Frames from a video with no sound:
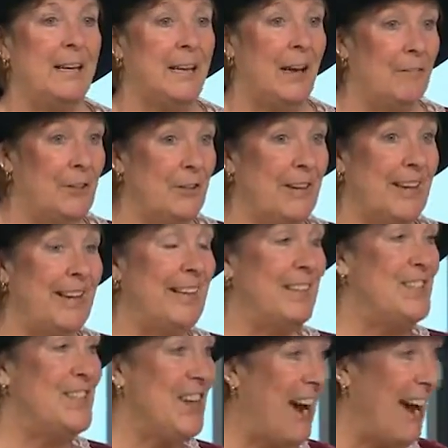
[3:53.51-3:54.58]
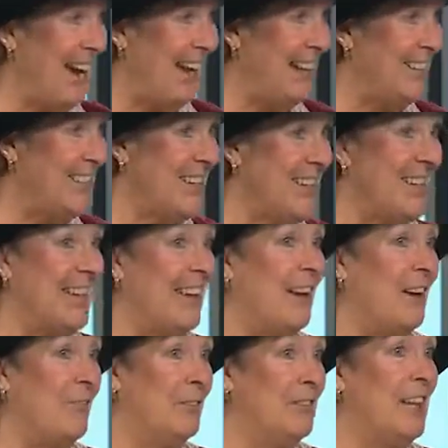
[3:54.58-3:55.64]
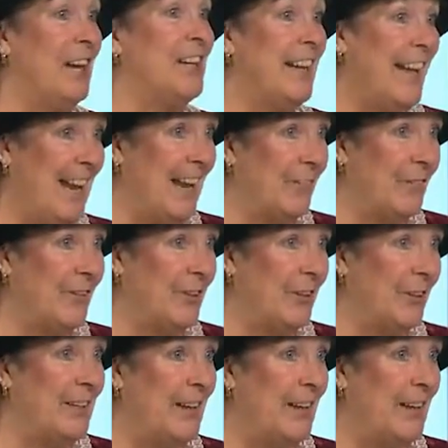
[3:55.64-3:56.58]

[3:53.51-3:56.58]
Governor Egan died of lung cancer in